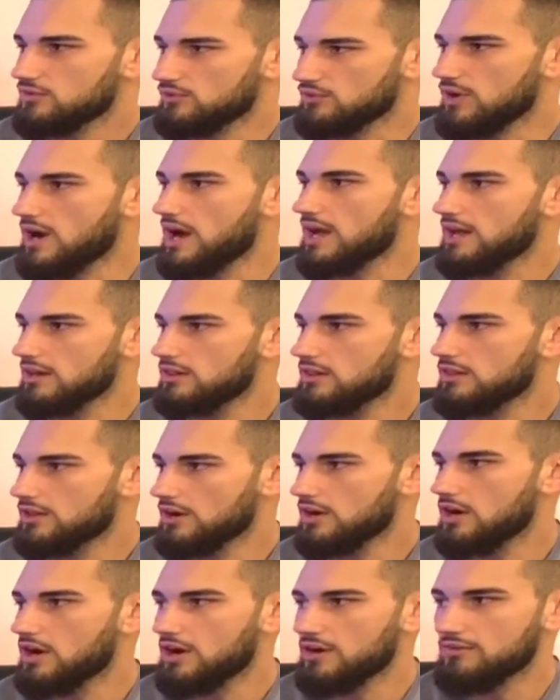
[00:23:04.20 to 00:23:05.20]
Right.
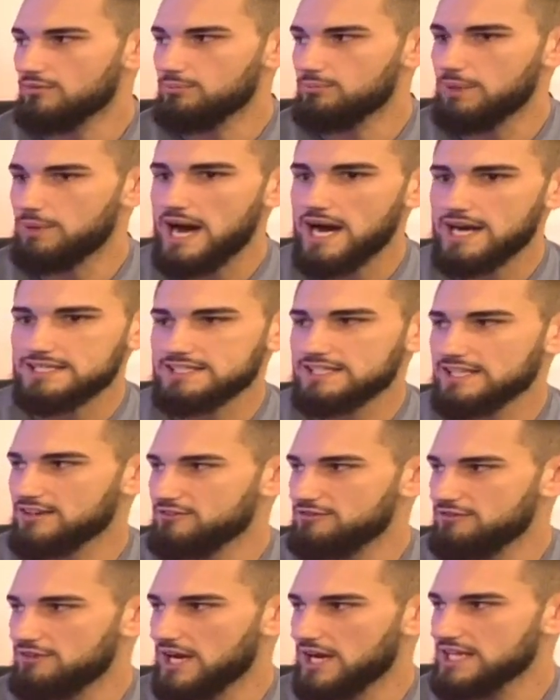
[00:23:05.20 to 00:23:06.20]
There are boxing
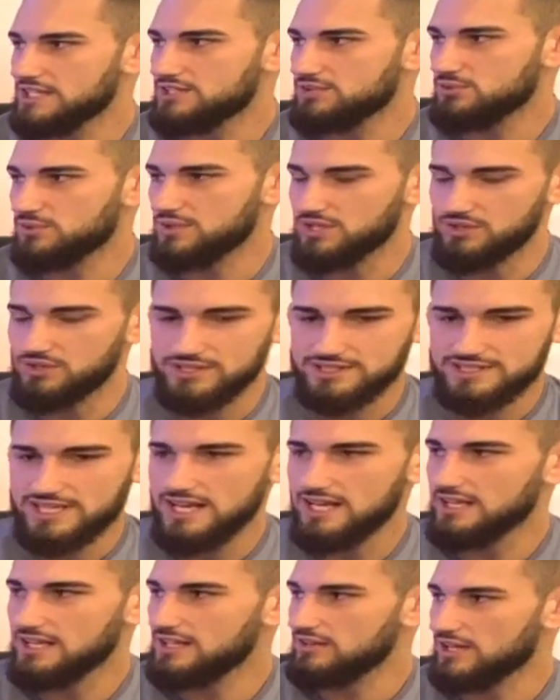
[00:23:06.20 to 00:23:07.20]
fights when you could
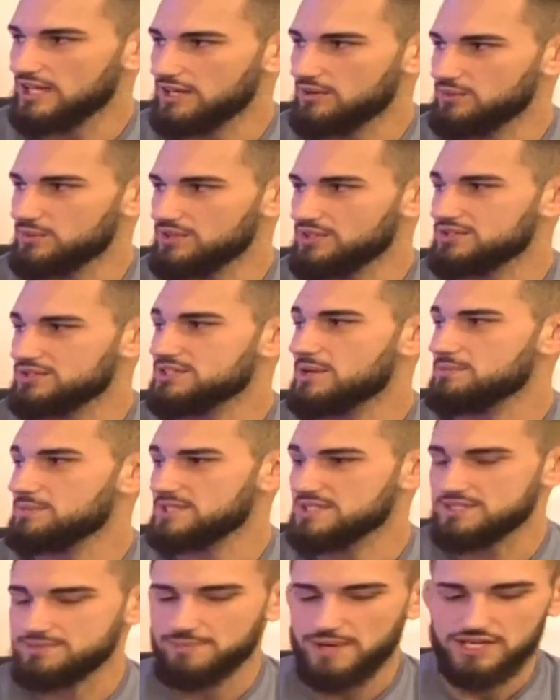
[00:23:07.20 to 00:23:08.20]
tell, like when there's
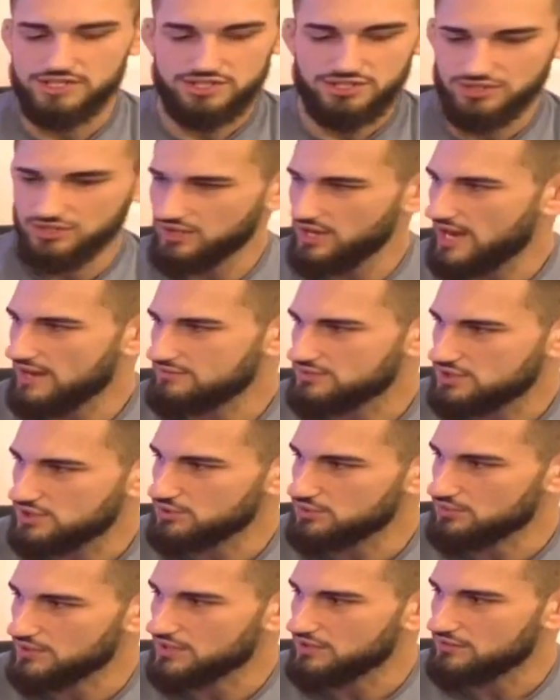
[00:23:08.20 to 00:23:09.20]
something special and you have
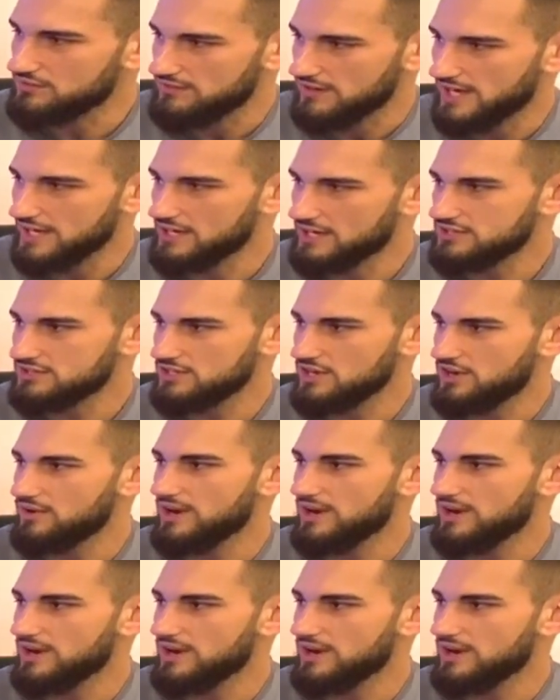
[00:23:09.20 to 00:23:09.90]
two real fighters going